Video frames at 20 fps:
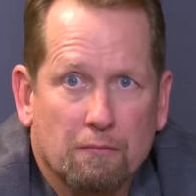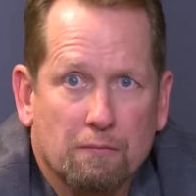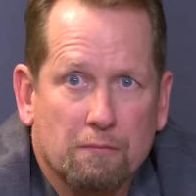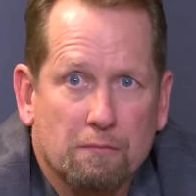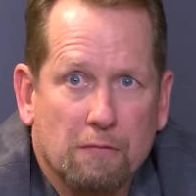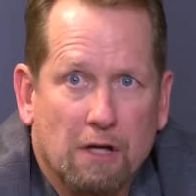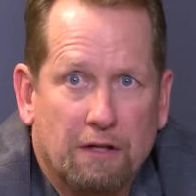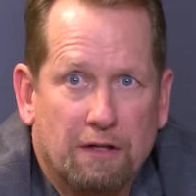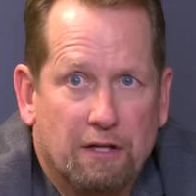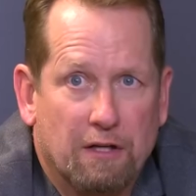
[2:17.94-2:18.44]

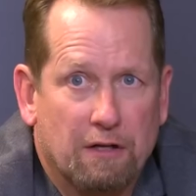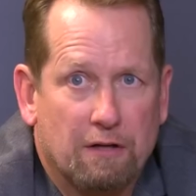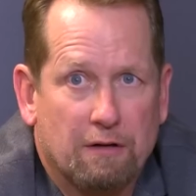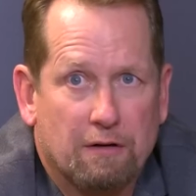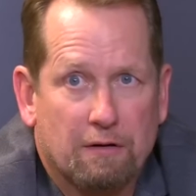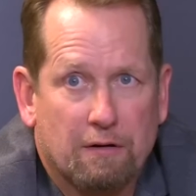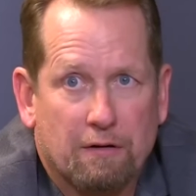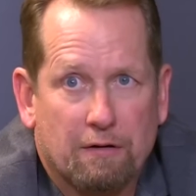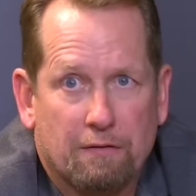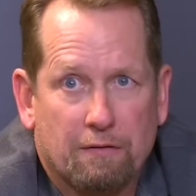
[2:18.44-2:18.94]
it
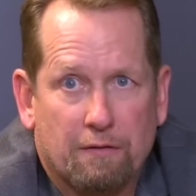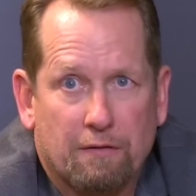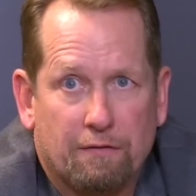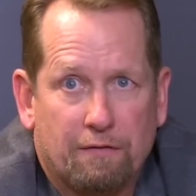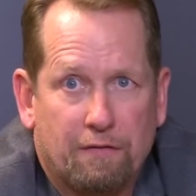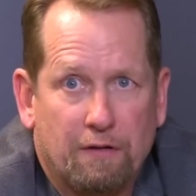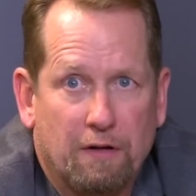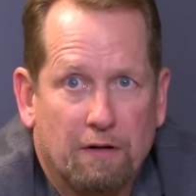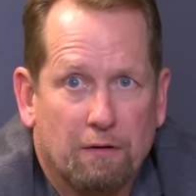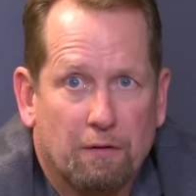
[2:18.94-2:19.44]
didn't
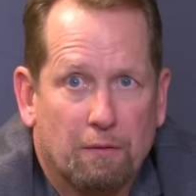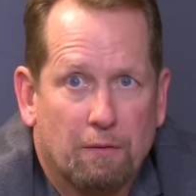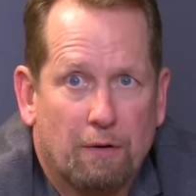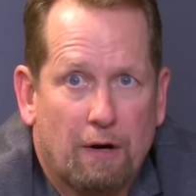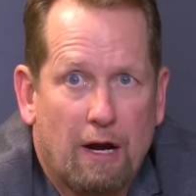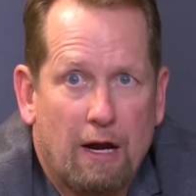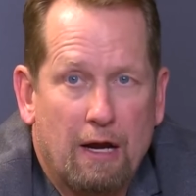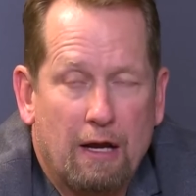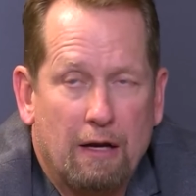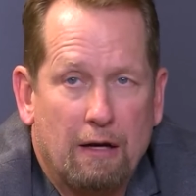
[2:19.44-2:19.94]
feel
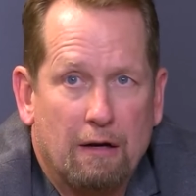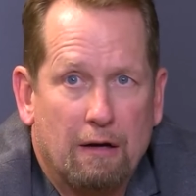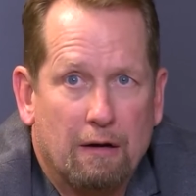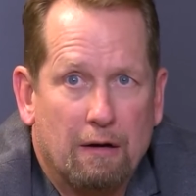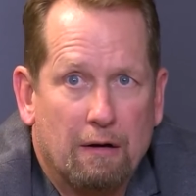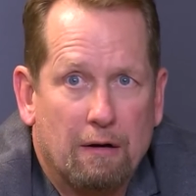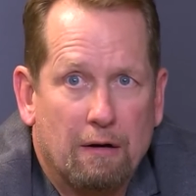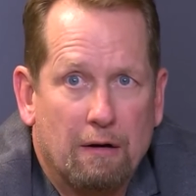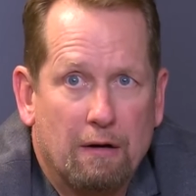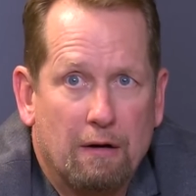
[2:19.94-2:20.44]
right
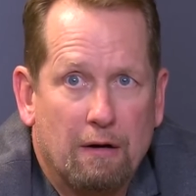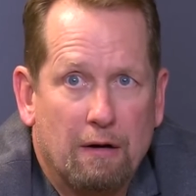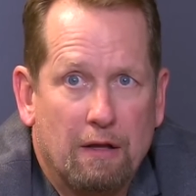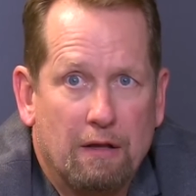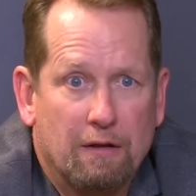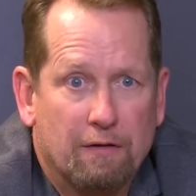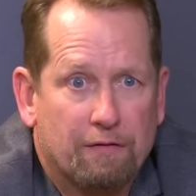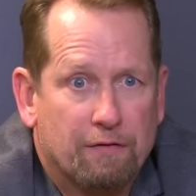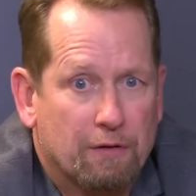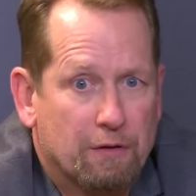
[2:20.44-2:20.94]

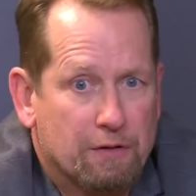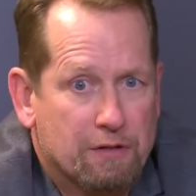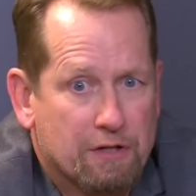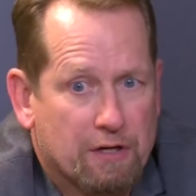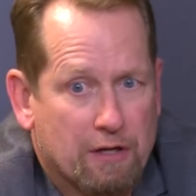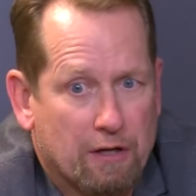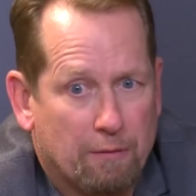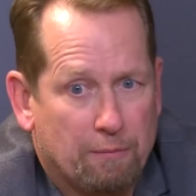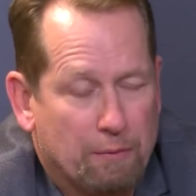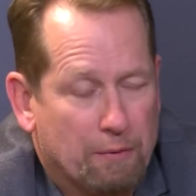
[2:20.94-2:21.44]
in the first
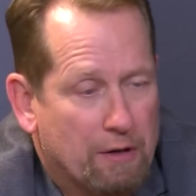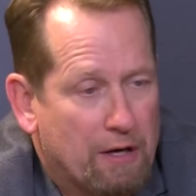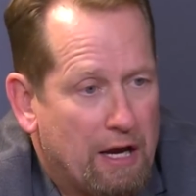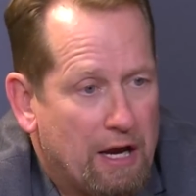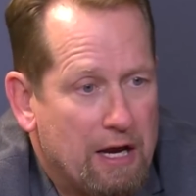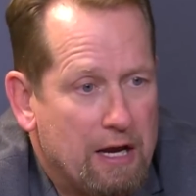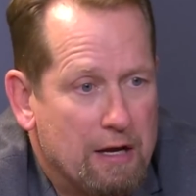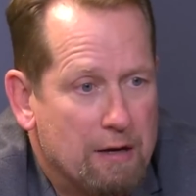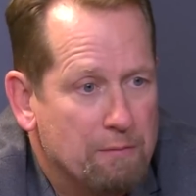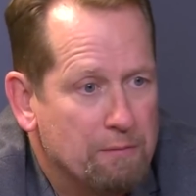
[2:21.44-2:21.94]
couple
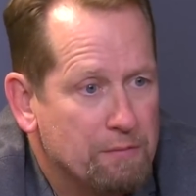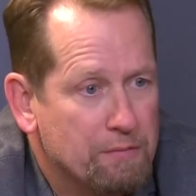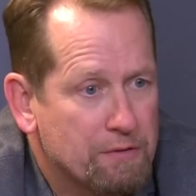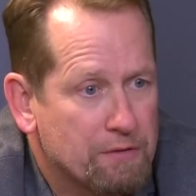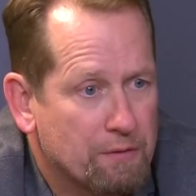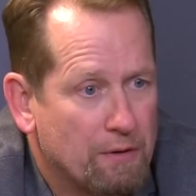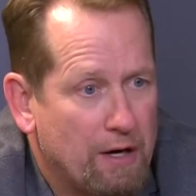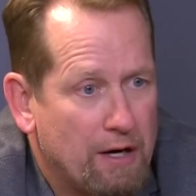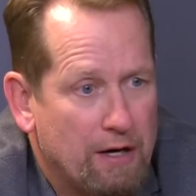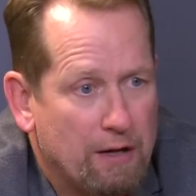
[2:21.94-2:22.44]

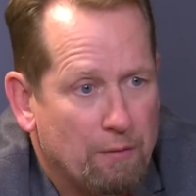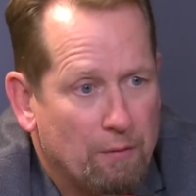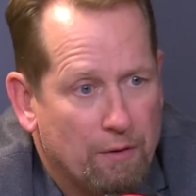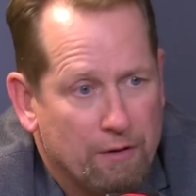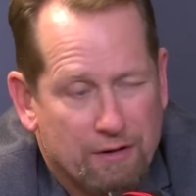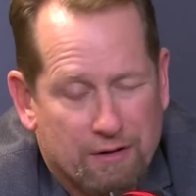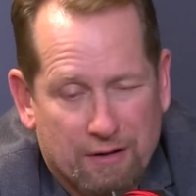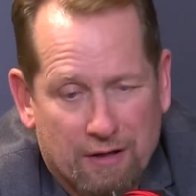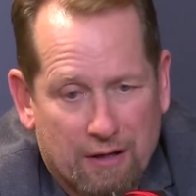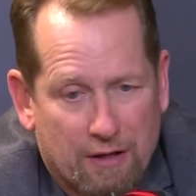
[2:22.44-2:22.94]
games, right? He
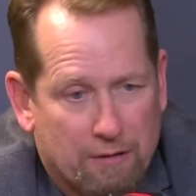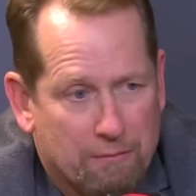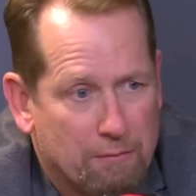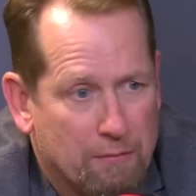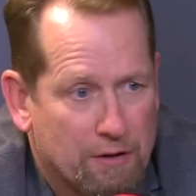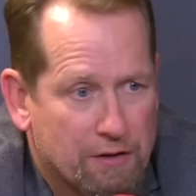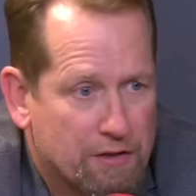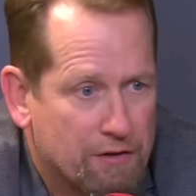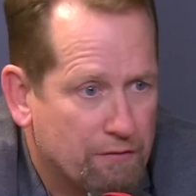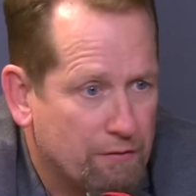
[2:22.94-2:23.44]
wasn't getting
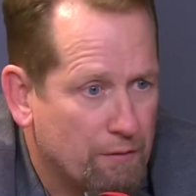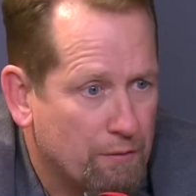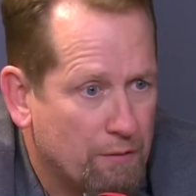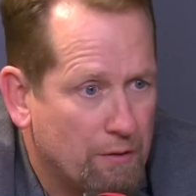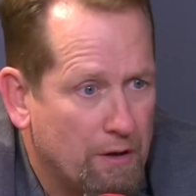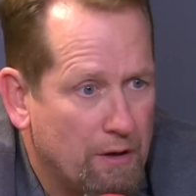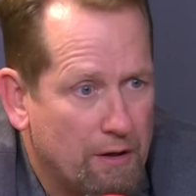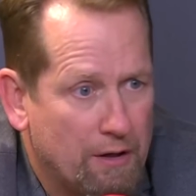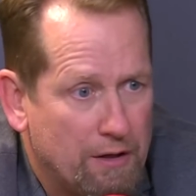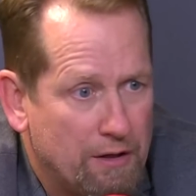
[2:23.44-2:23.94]
much of a
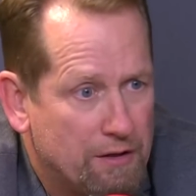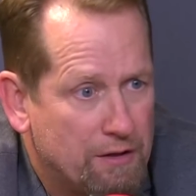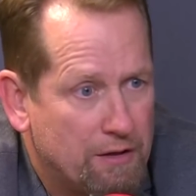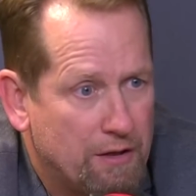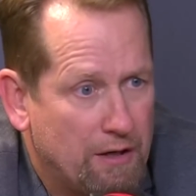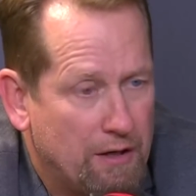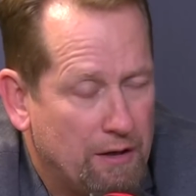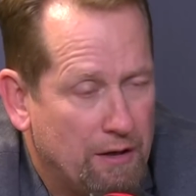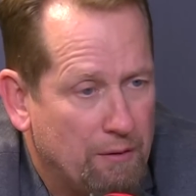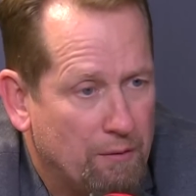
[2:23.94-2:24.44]
run.
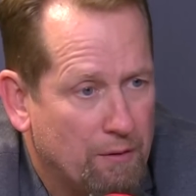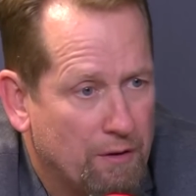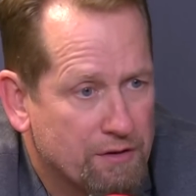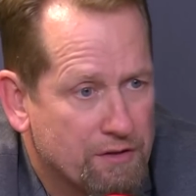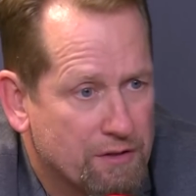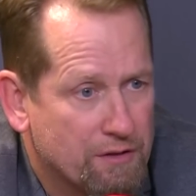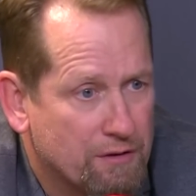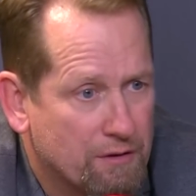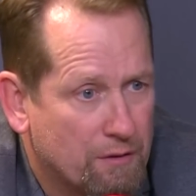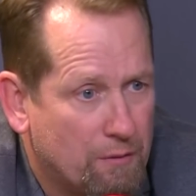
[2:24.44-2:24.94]
He
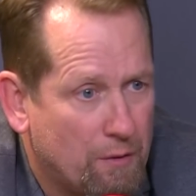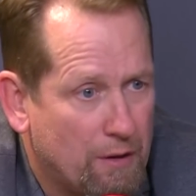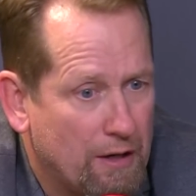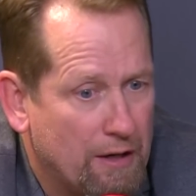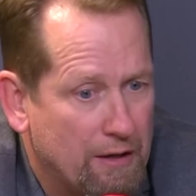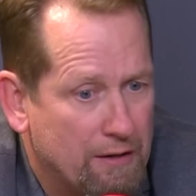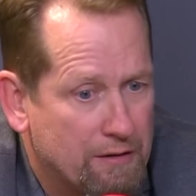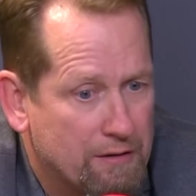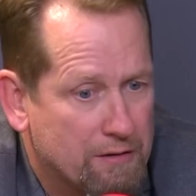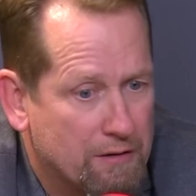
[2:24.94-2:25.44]
wasn't
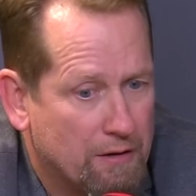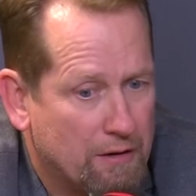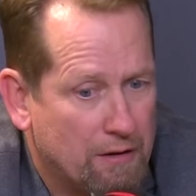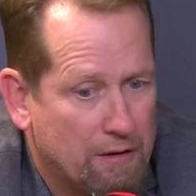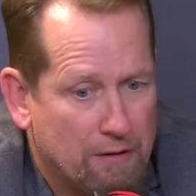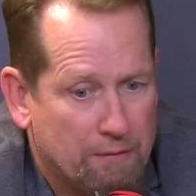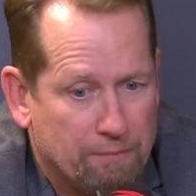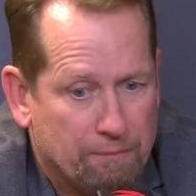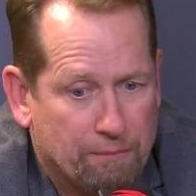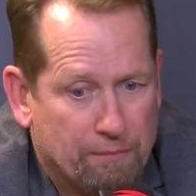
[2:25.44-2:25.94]
quite
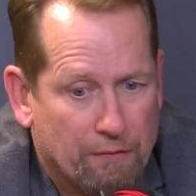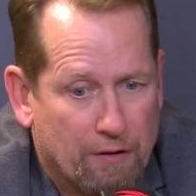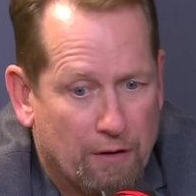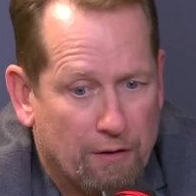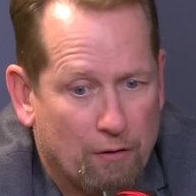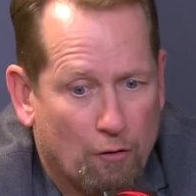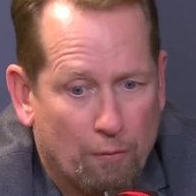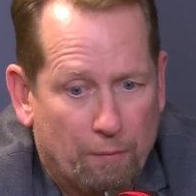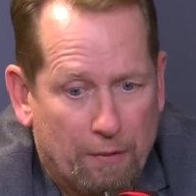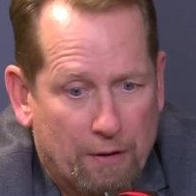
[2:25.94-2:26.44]
on
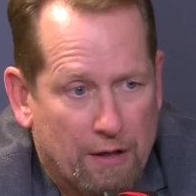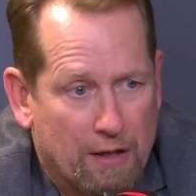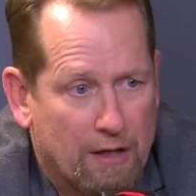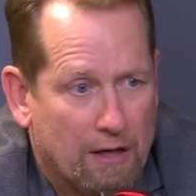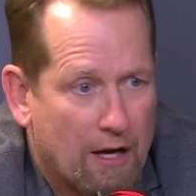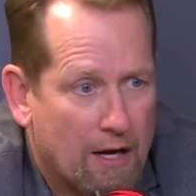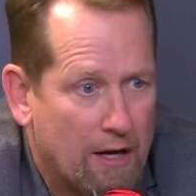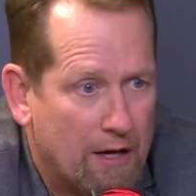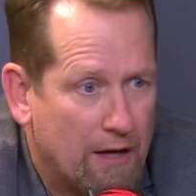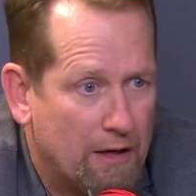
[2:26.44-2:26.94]
opening
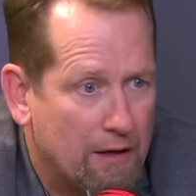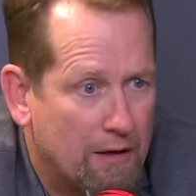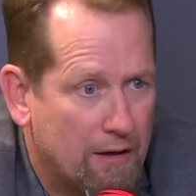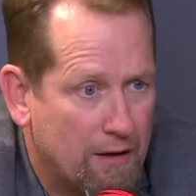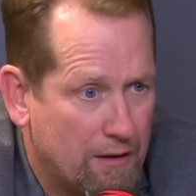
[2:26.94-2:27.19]
night.